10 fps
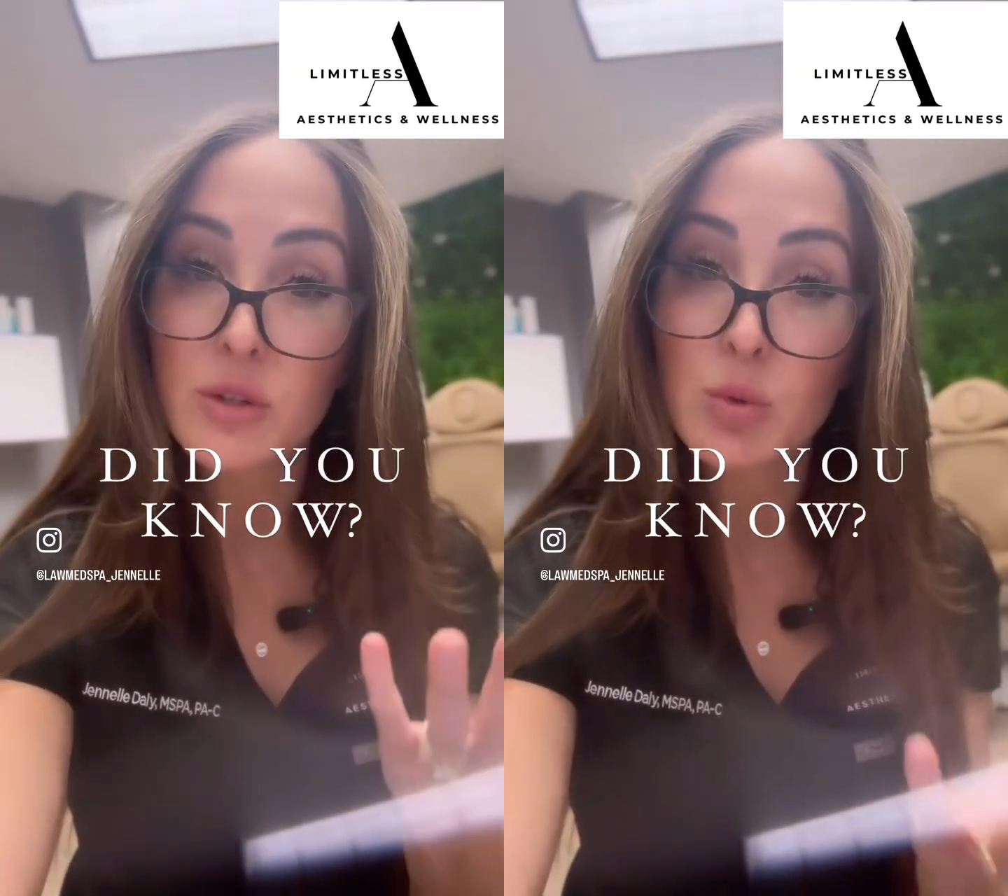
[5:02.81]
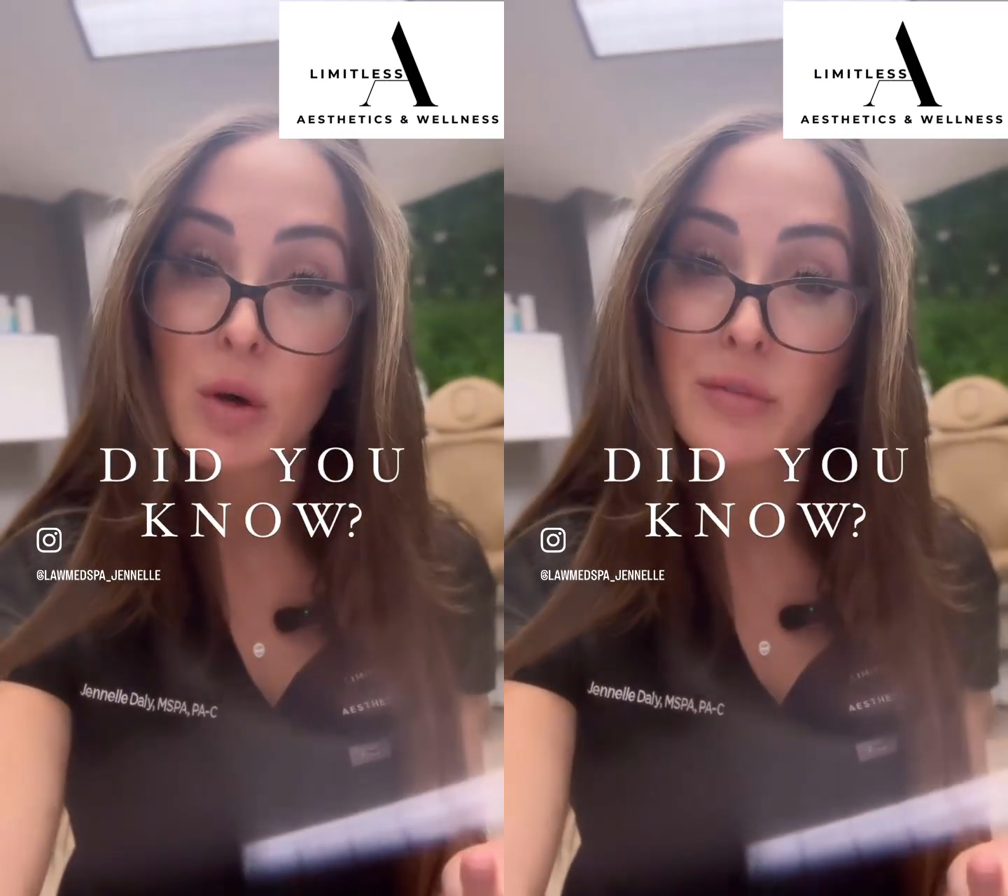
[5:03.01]

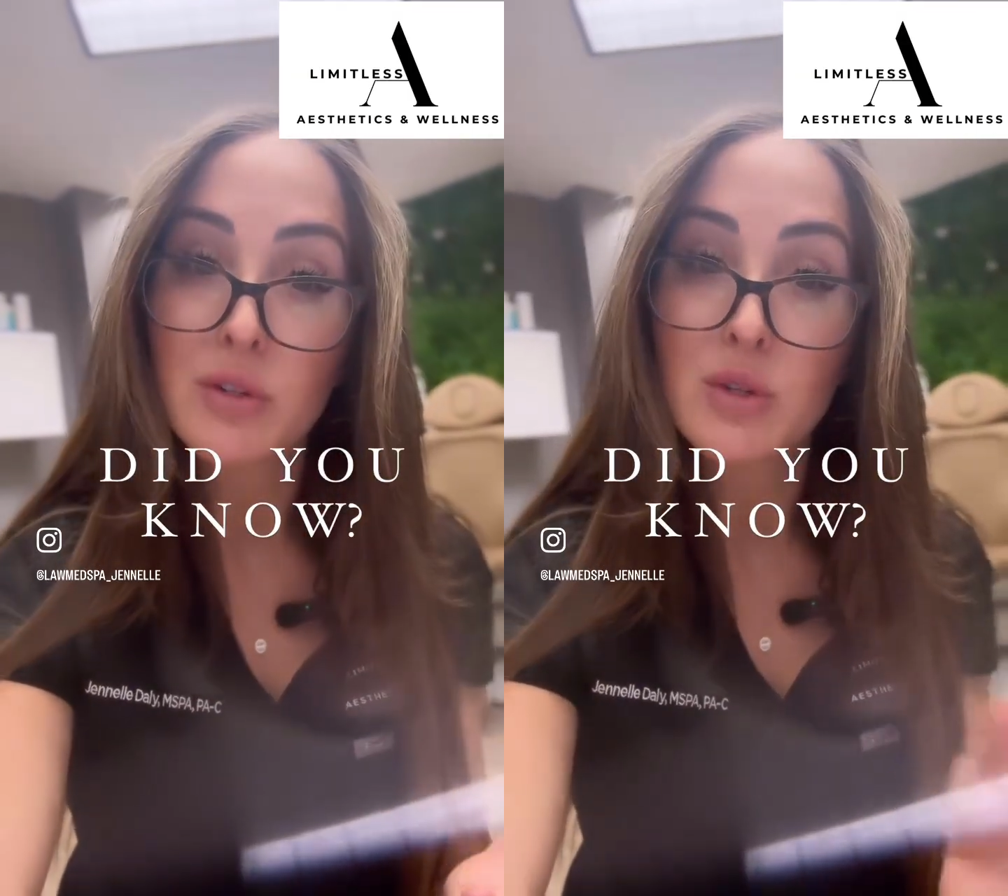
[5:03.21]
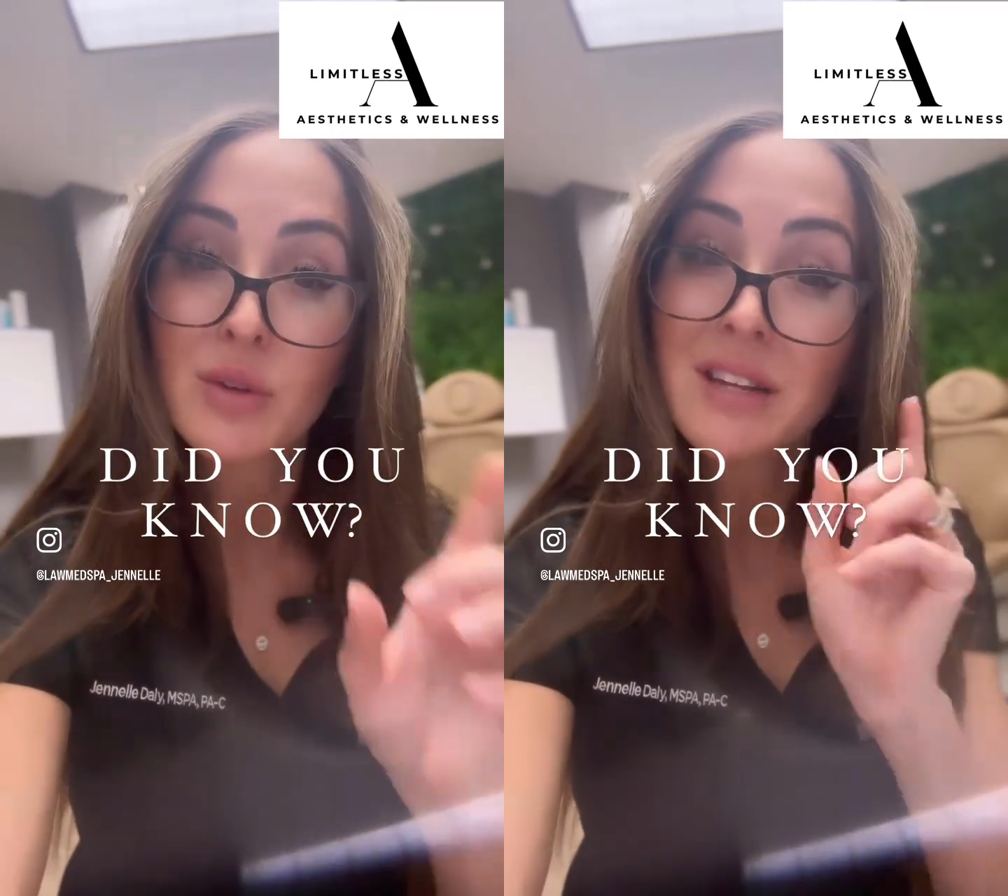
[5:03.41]
12
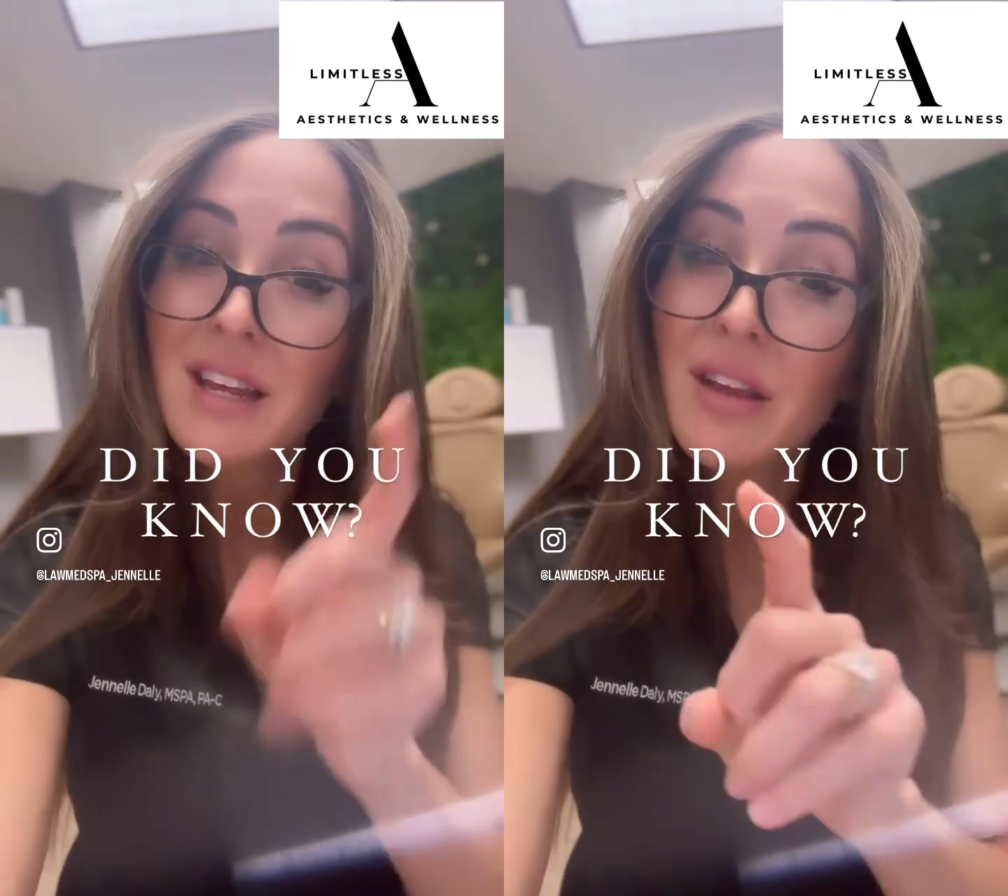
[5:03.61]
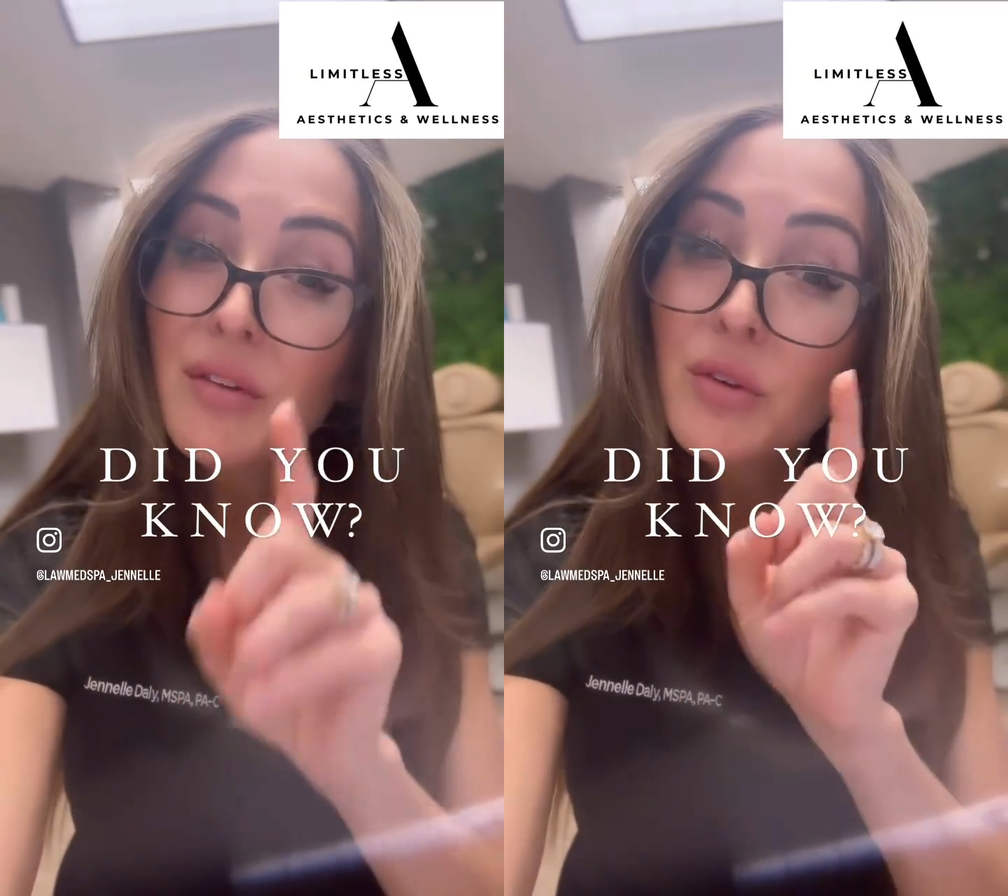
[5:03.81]
years old and even